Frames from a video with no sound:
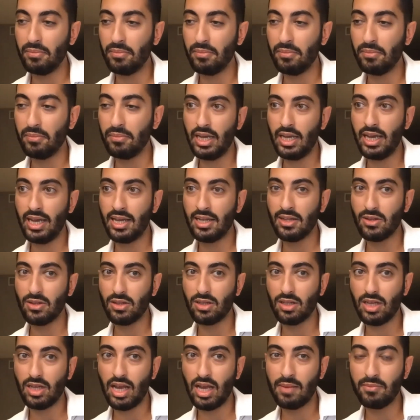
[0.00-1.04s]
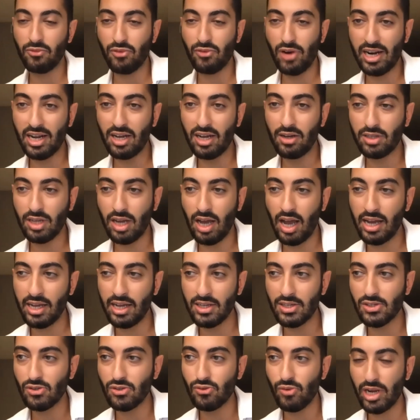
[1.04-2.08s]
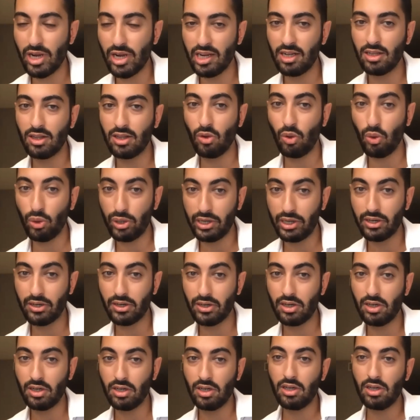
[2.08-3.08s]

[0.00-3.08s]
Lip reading: And I'm right now the highest rated lawyer